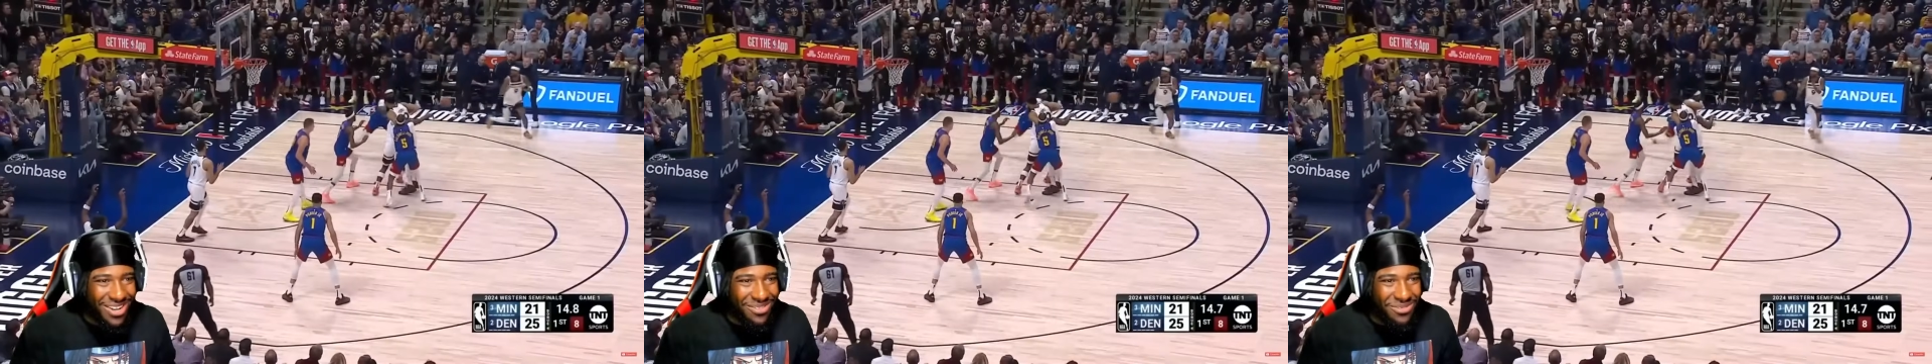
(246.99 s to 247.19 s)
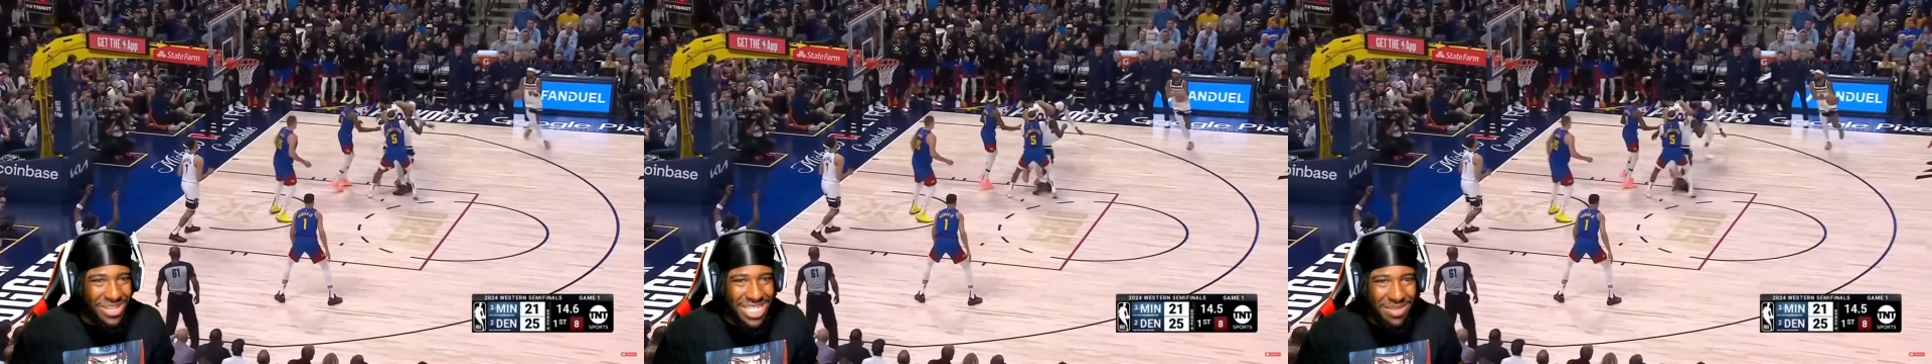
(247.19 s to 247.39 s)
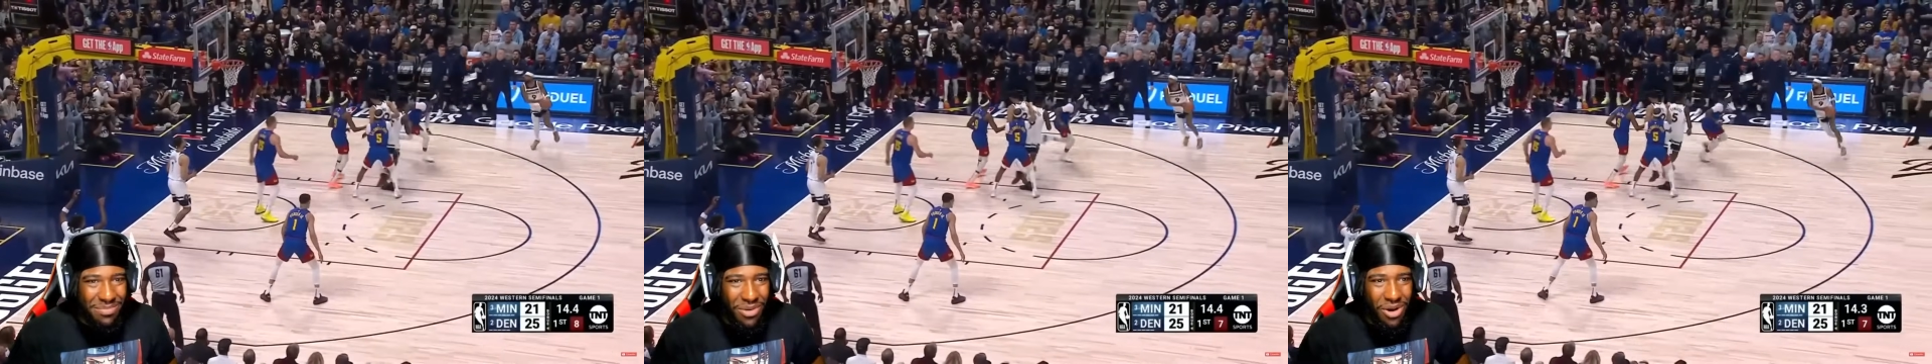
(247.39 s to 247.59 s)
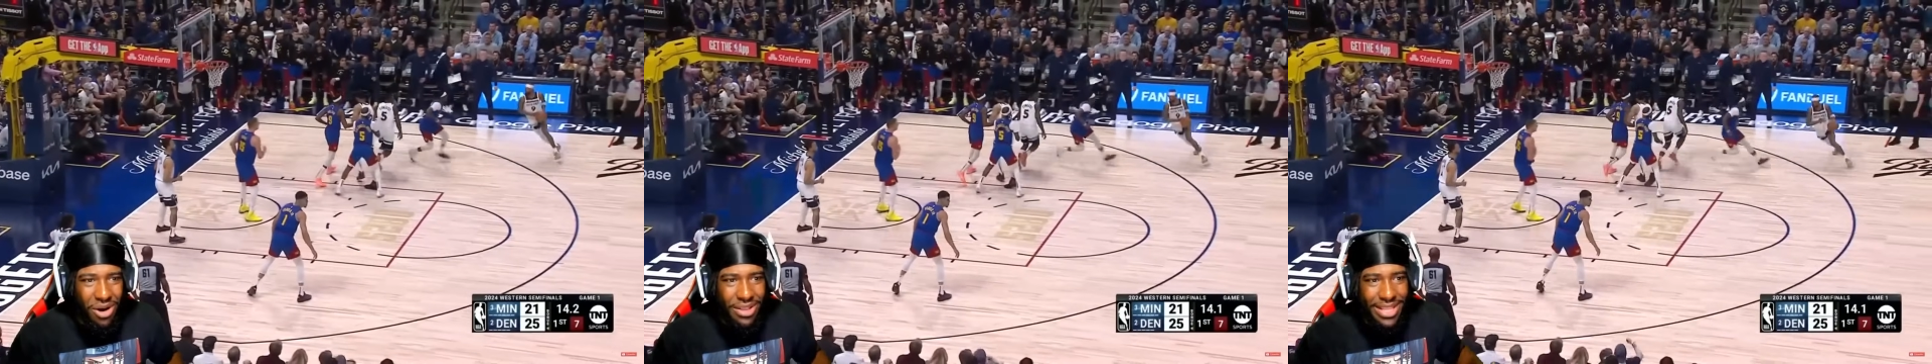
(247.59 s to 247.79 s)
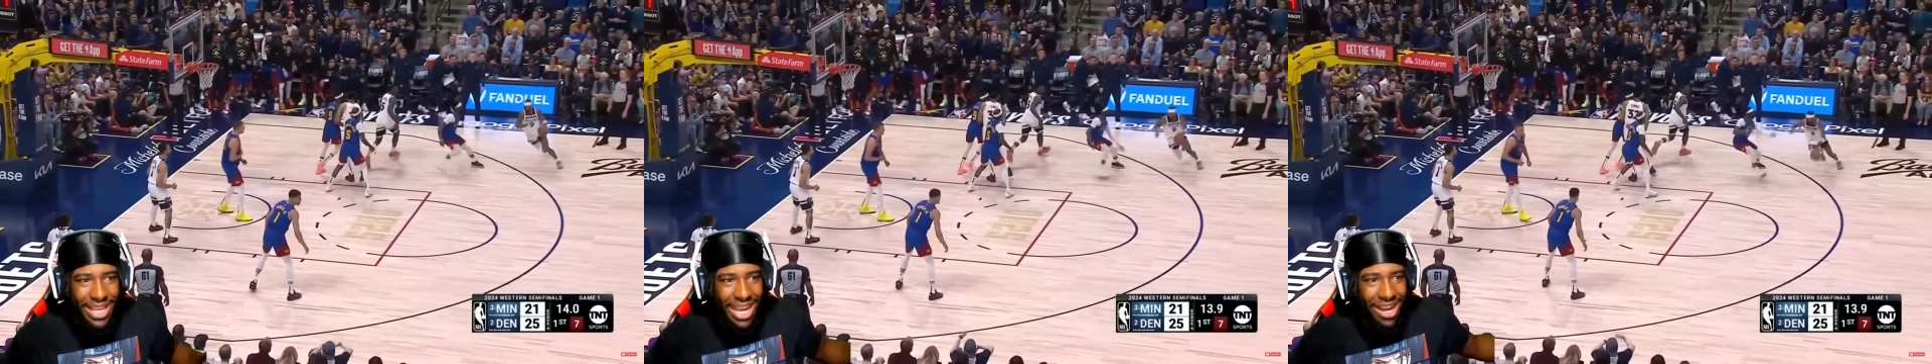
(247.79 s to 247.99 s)
Where's the ball
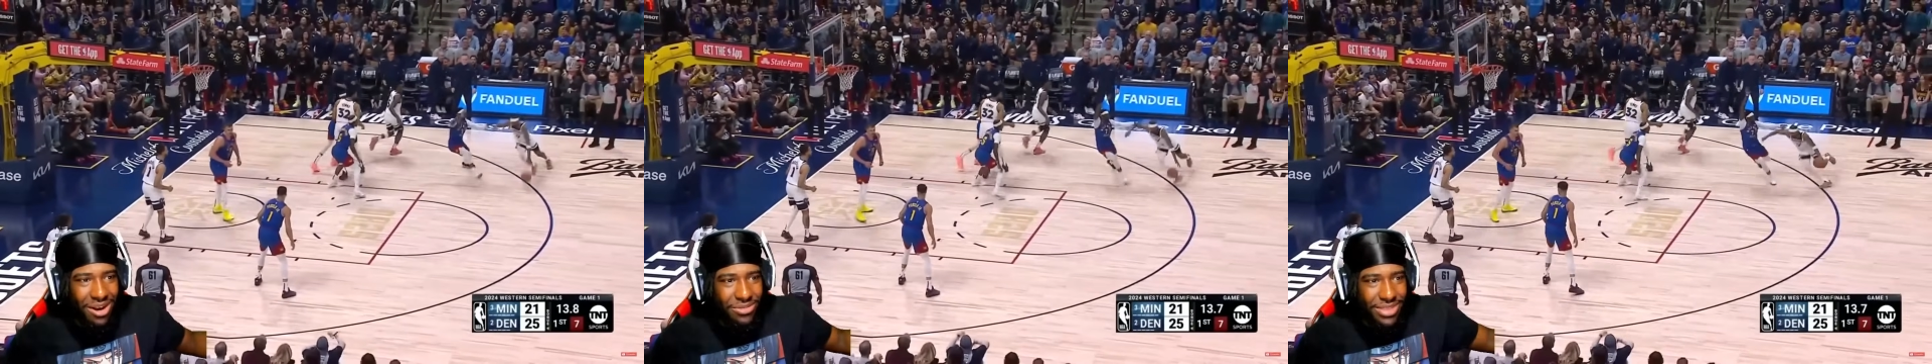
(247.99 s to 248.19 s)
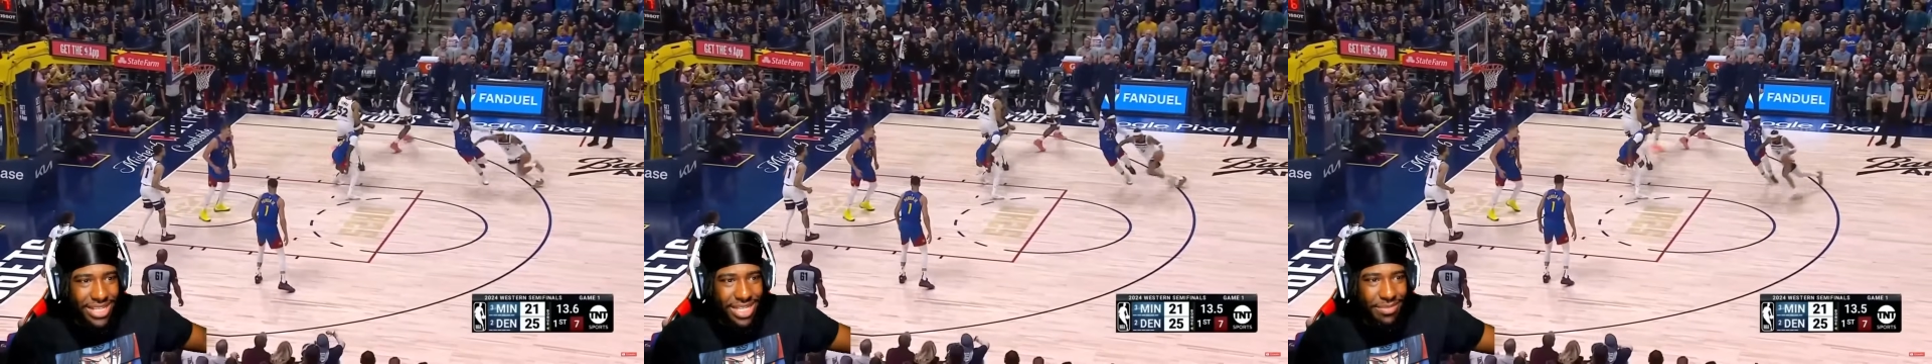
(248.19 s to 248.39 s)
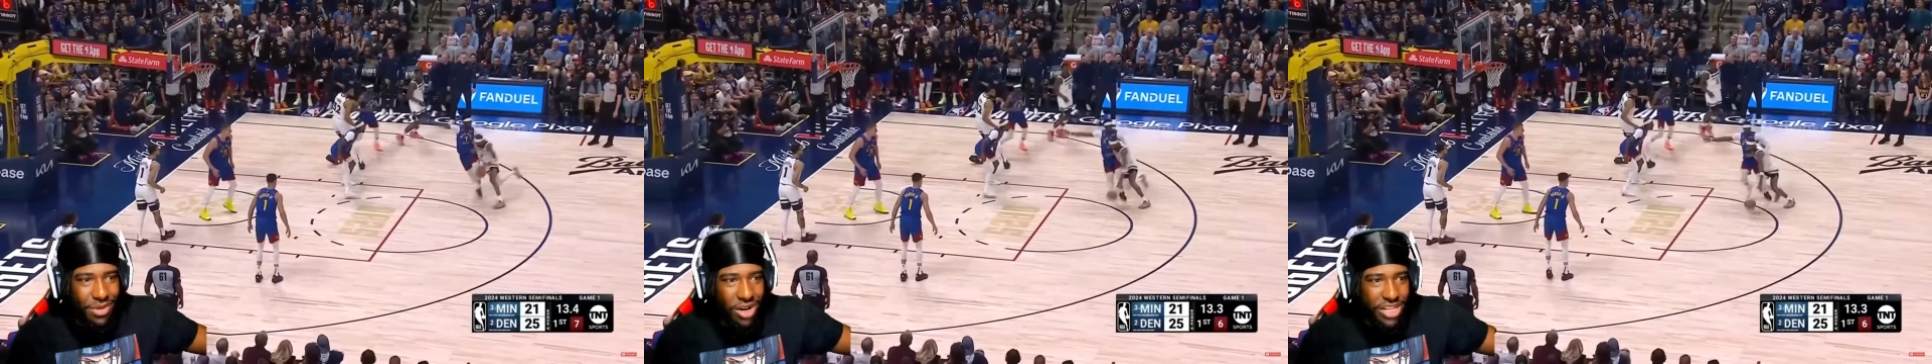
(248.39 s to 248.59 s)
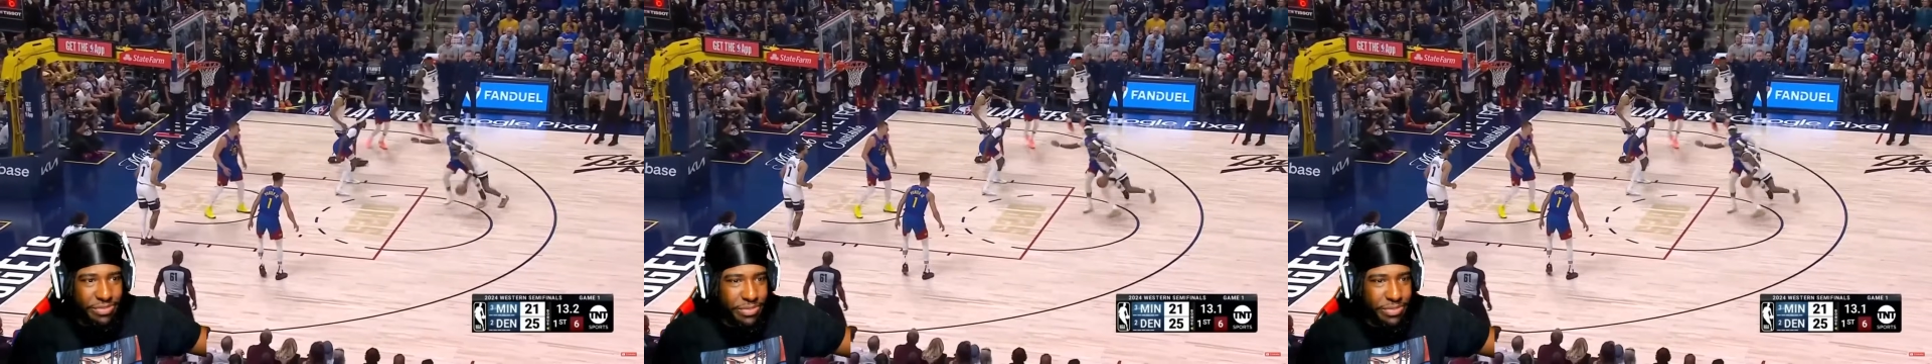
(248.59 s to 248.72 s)
at? I don't think the ball's